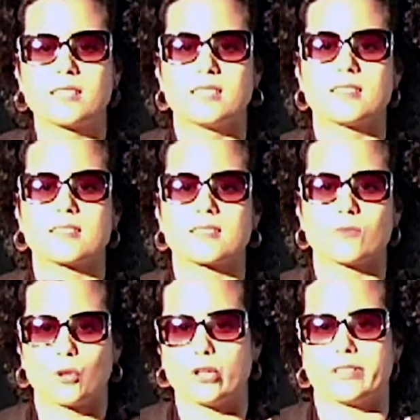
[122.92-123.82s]
this
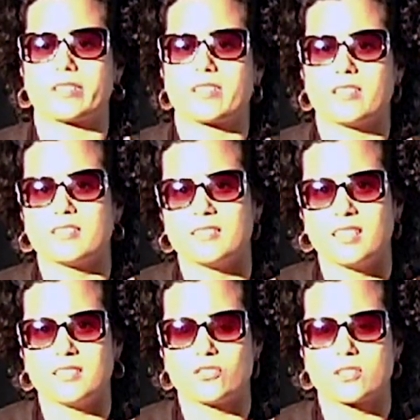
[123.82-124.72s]
work
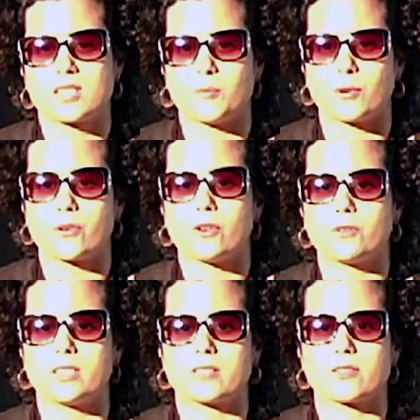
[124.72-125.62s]
and just keep on
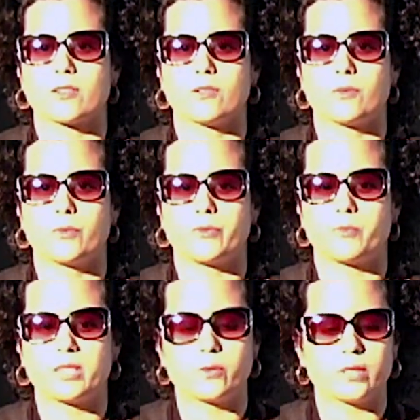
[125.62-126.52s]
going. So we've
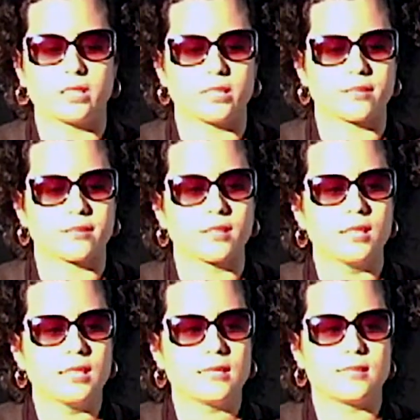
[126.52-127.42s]
been doing this
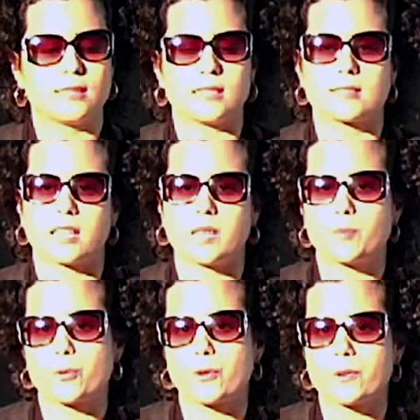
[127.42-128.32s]
since
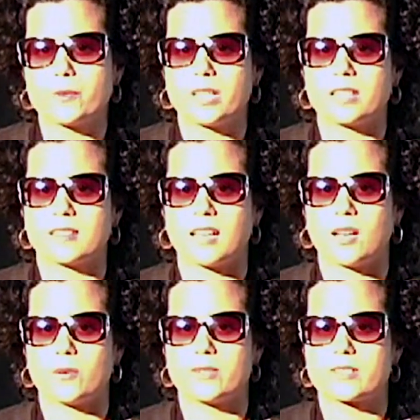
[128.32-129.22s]
April, and
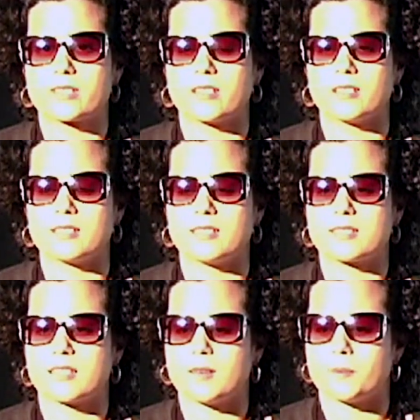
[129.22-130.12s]
now it's
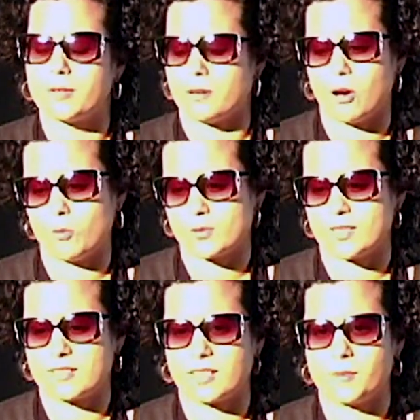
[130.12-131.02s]
almost
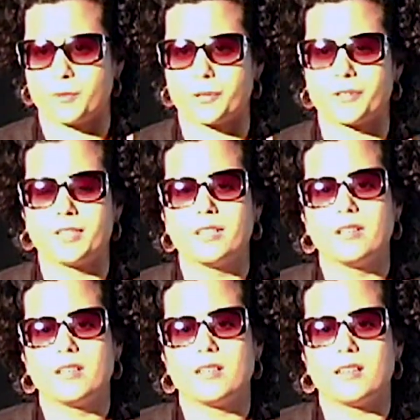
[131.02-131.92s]
December
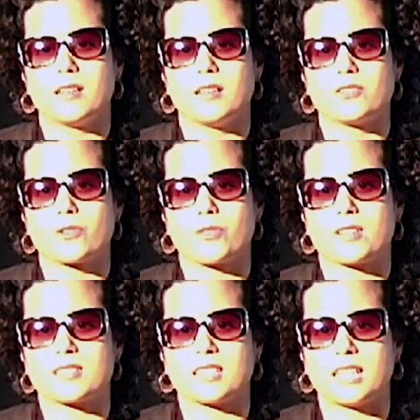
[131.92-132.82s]

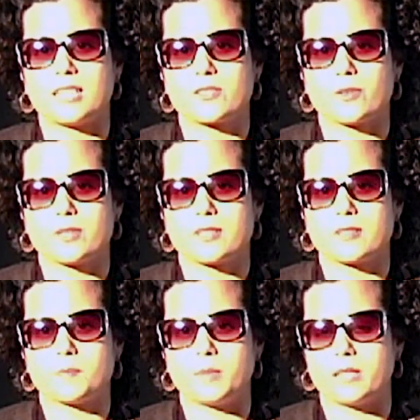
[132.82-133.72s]
2009, so
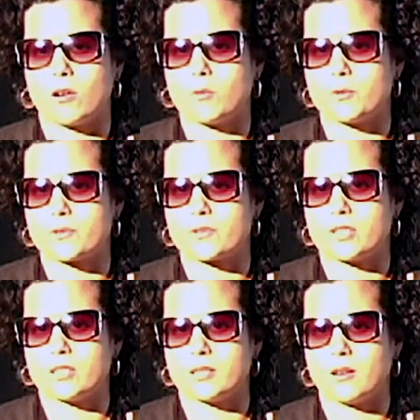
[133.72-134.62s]
it's been almost
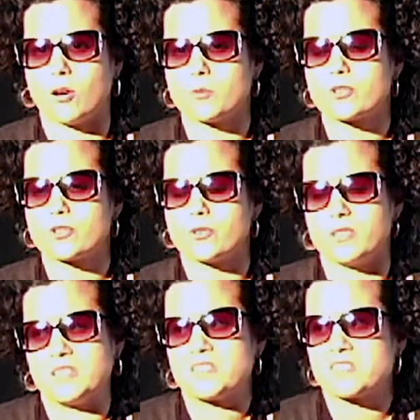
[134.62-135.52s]
2
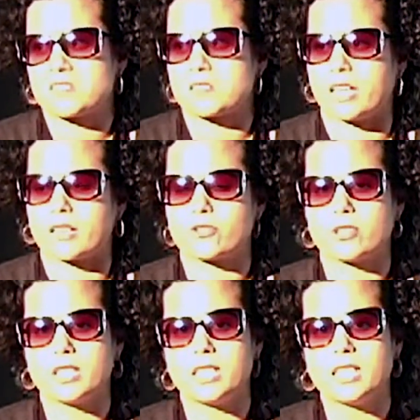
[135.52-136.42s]
years
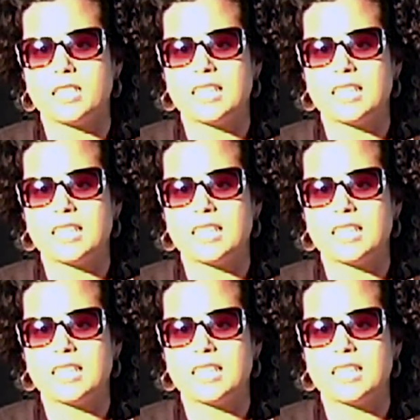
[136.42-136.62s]
actually,